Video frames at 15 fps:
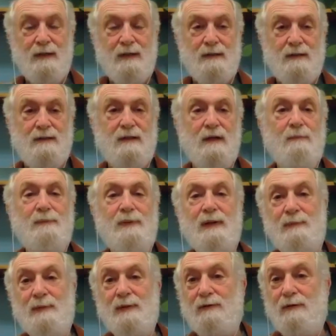Some
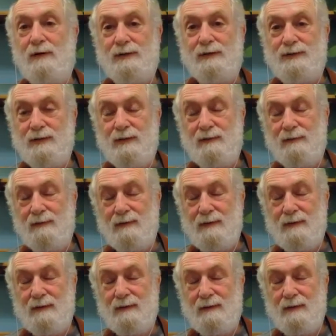people are also,
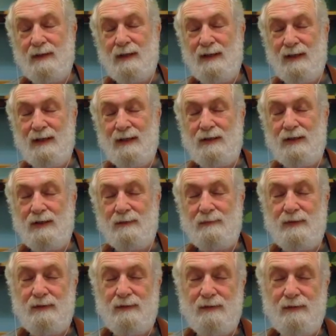in, in
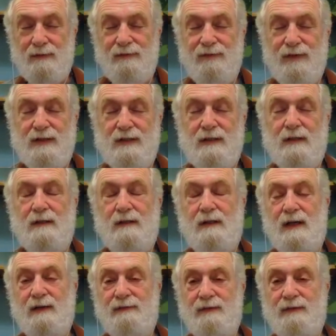terms of the physical
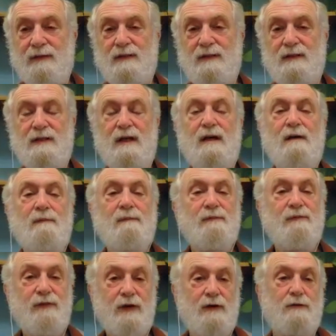effort, some
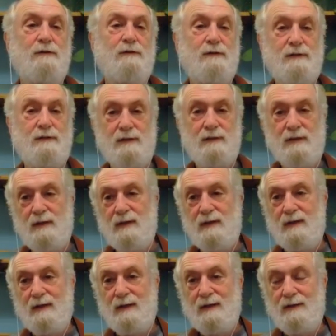folks
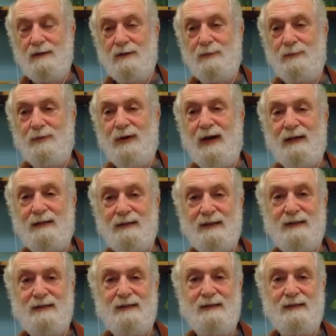who
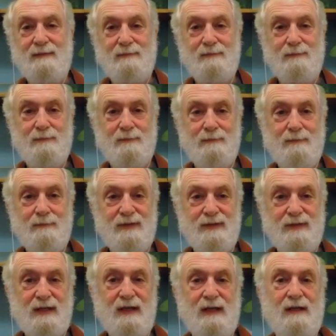practice
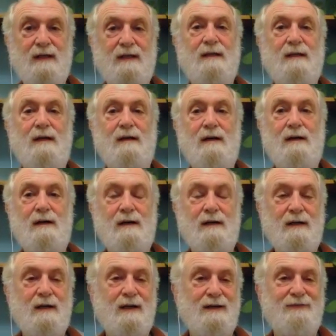Zen are
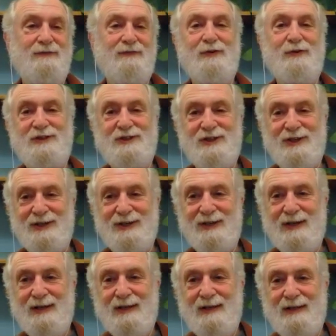kind of fortunate.
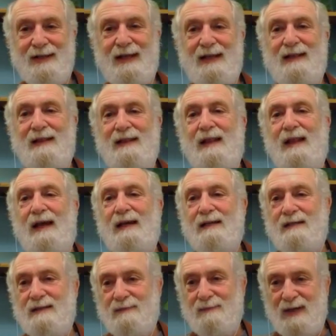They
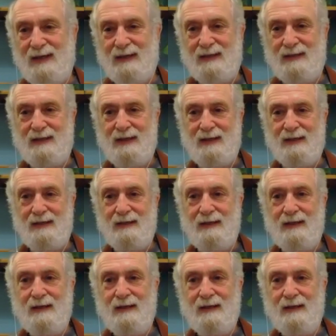like to meditate.